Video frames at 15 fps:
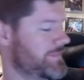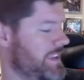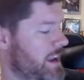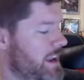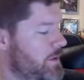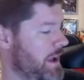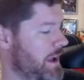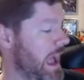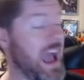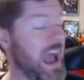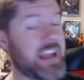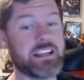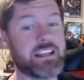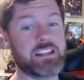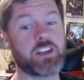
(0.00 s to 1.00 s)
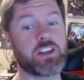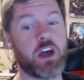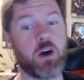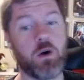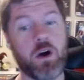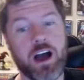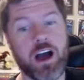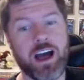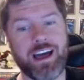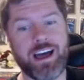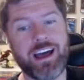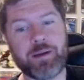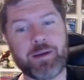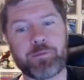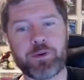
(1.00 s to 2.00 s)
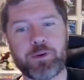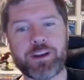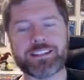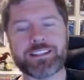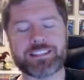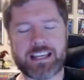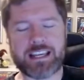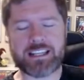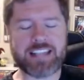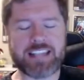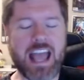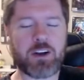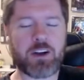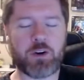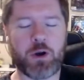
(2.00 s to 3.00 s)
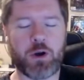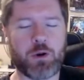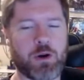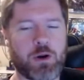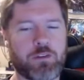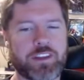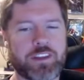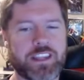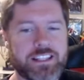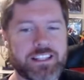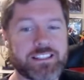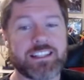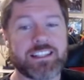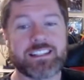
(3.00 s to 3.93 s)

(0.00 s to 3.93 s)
Anyway, Breen's like, Zach will go over this.